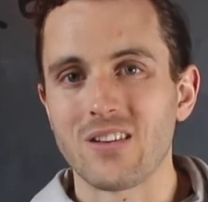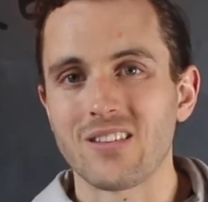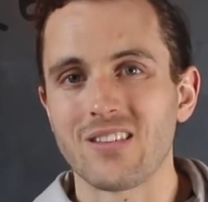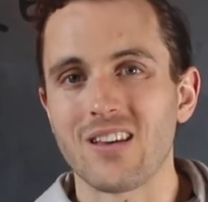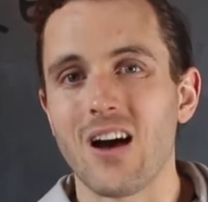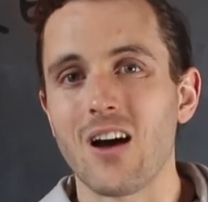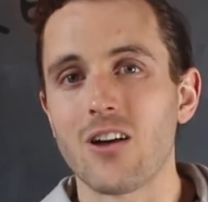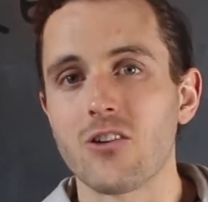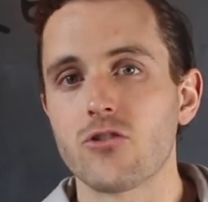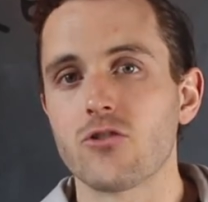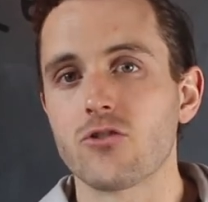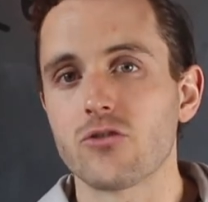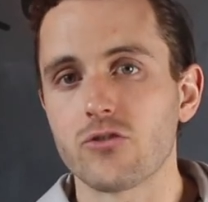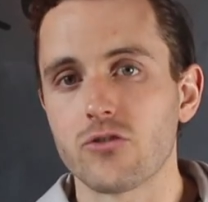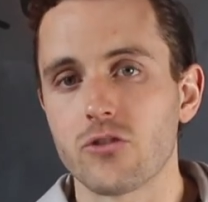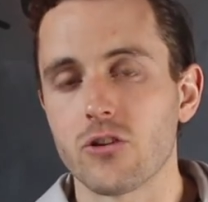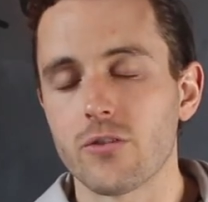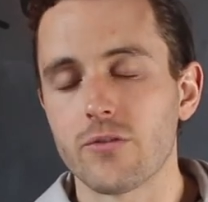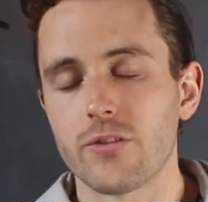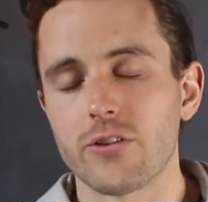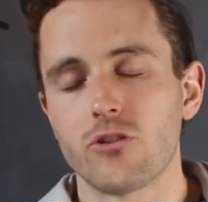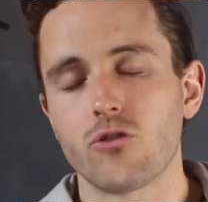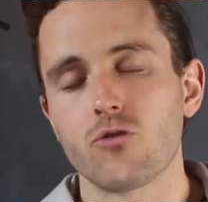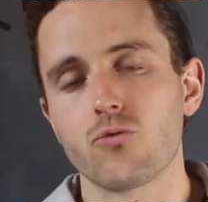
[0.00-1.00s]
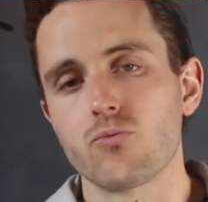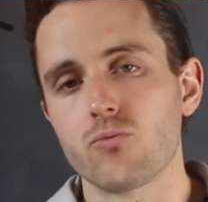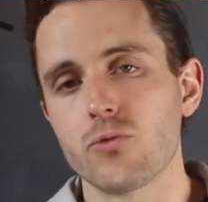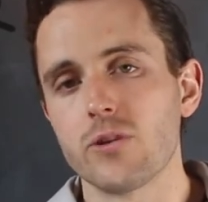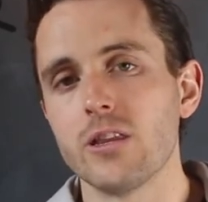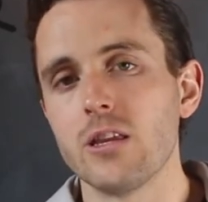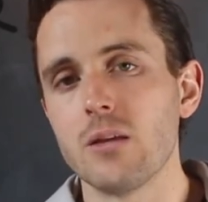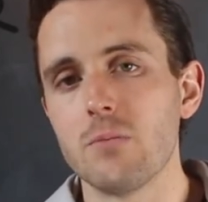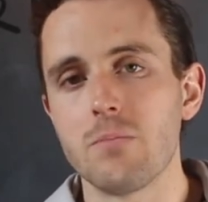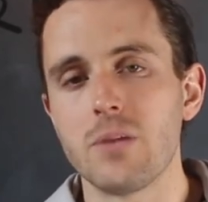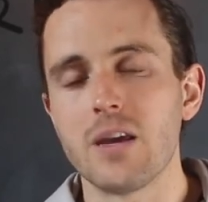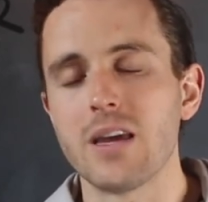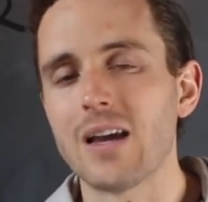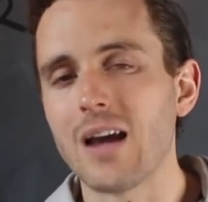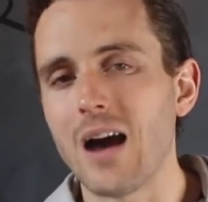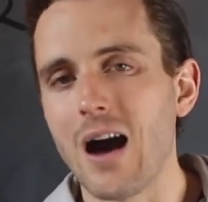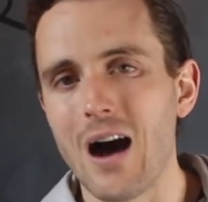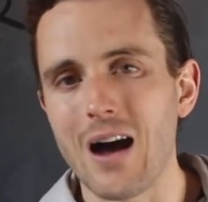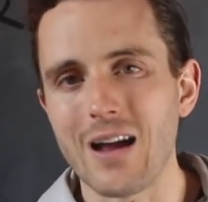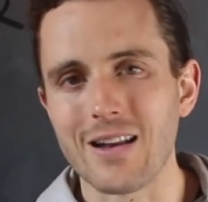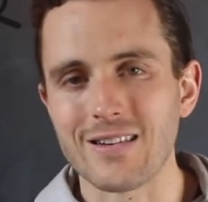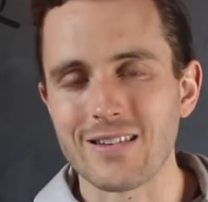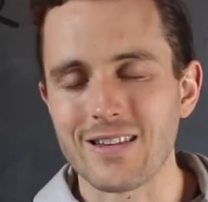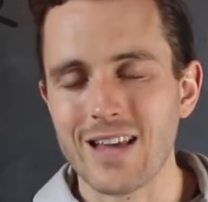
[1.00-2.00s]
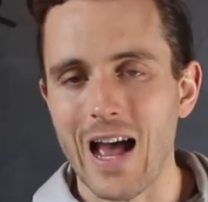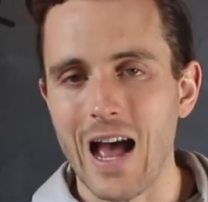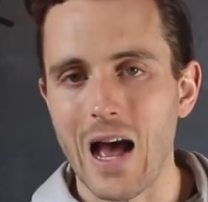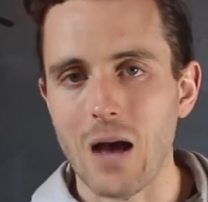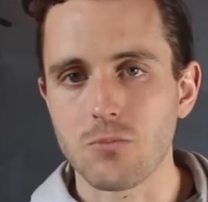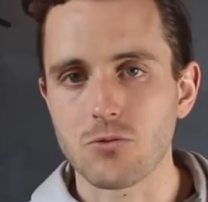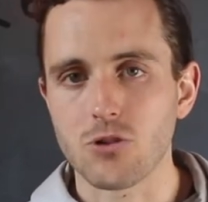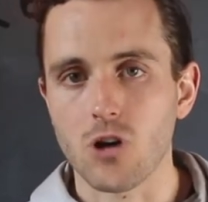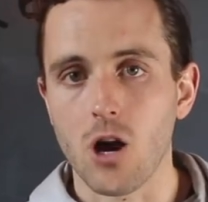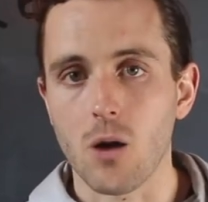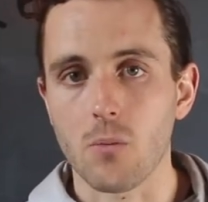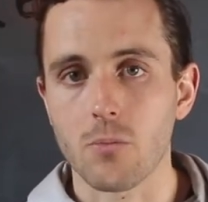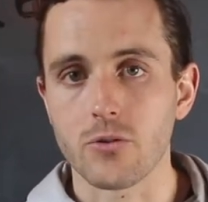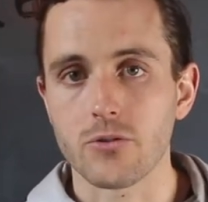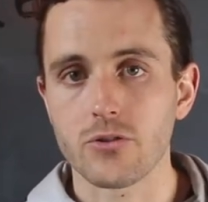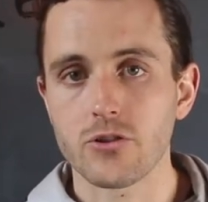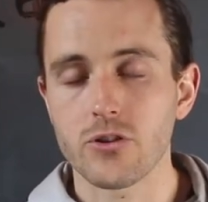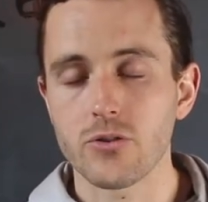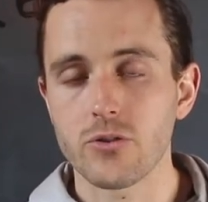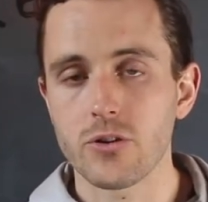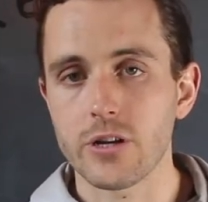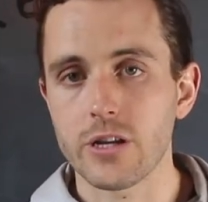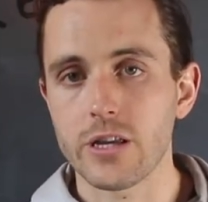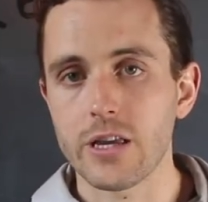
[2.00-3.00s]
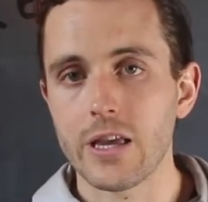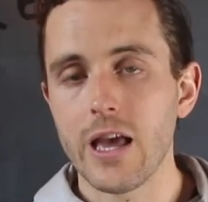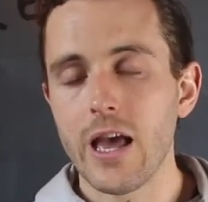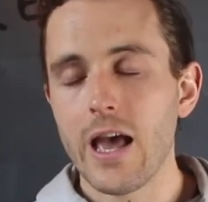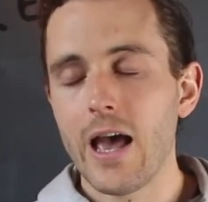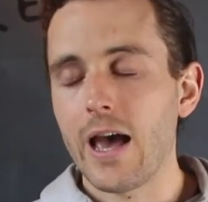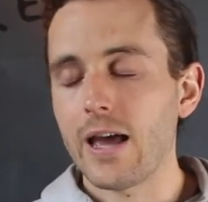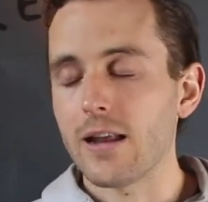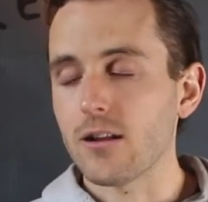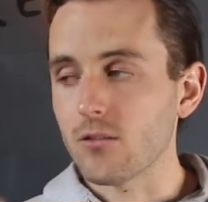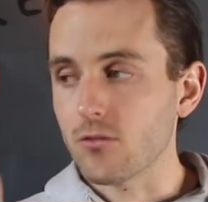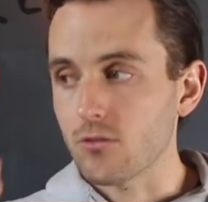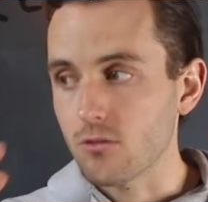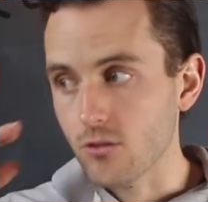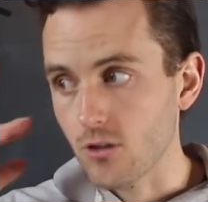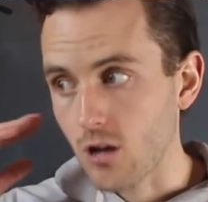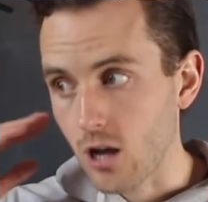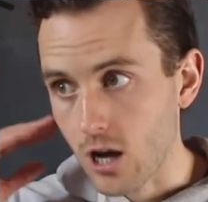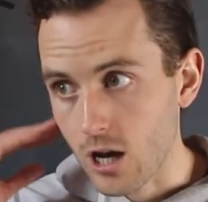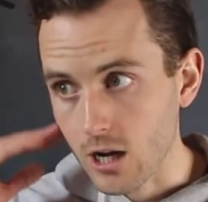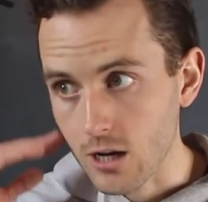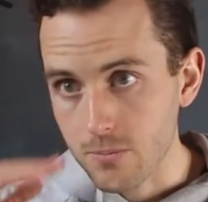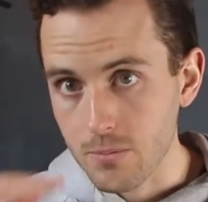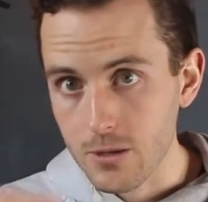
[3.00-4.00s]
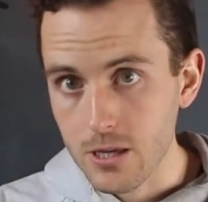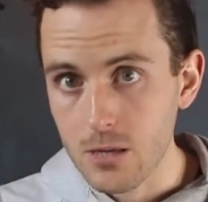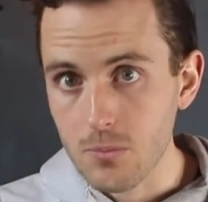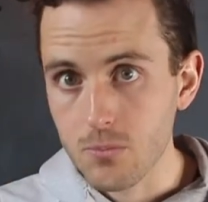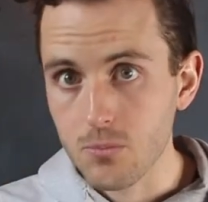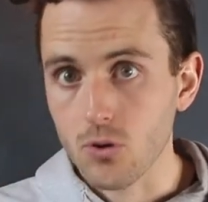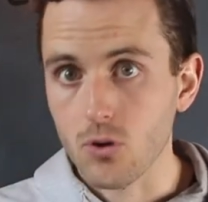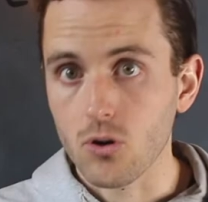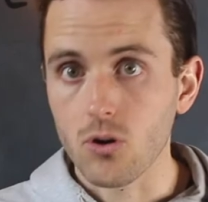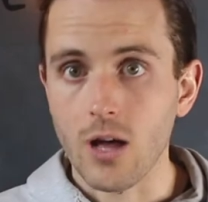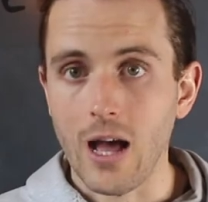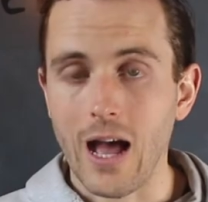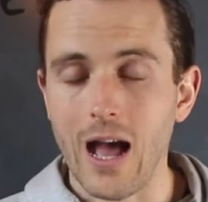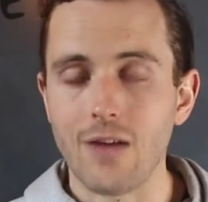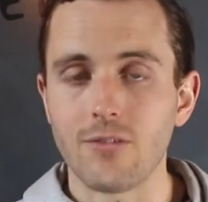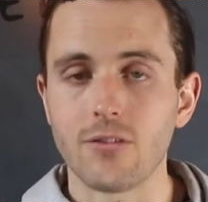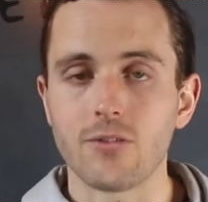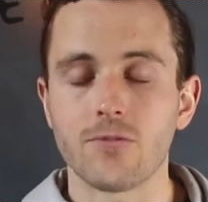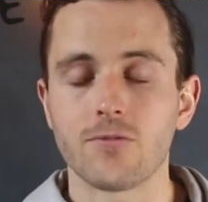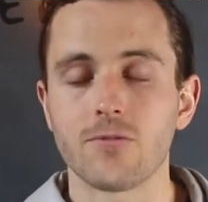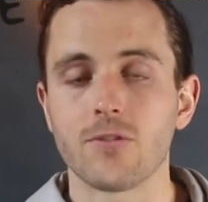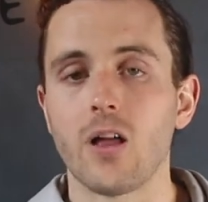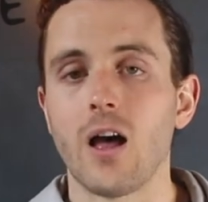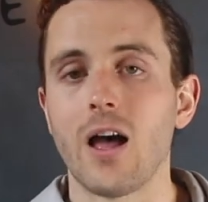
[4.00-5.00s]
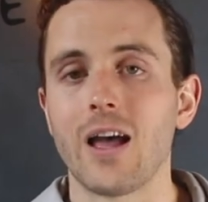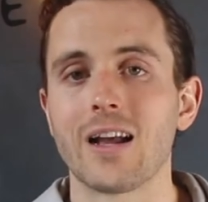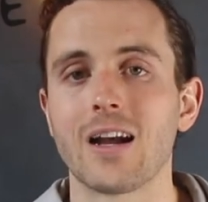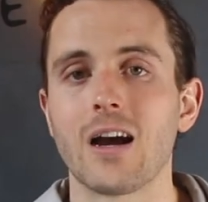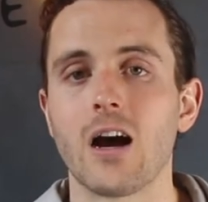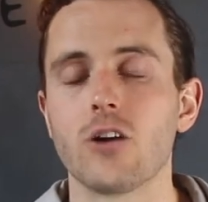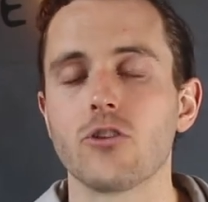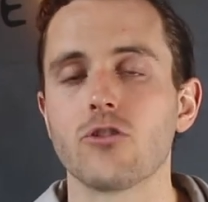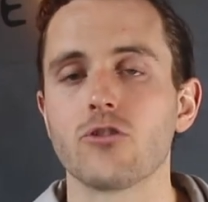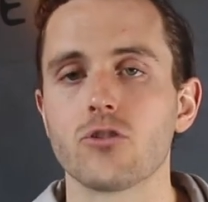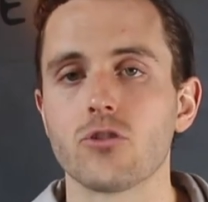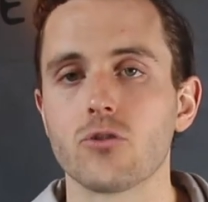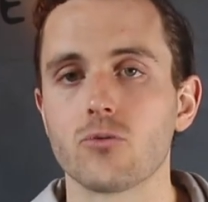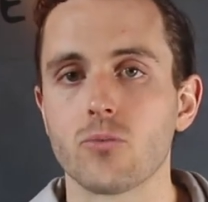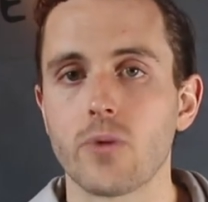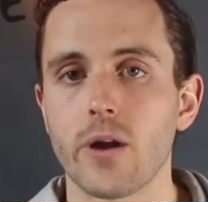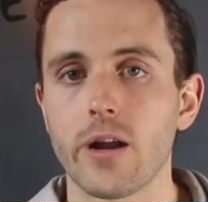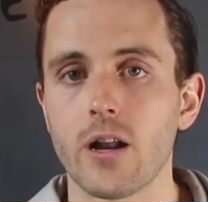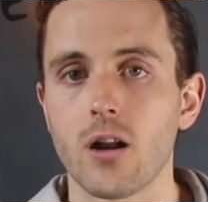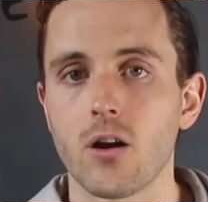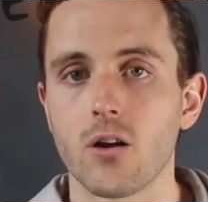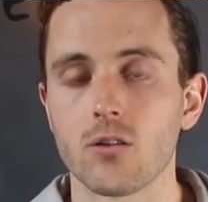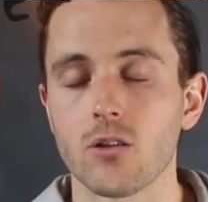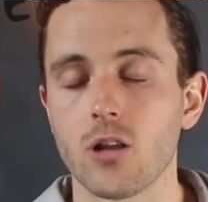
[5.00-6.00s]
It's underserved, it's a really big untapped opportunity, and a lot of people have it flying under the radar.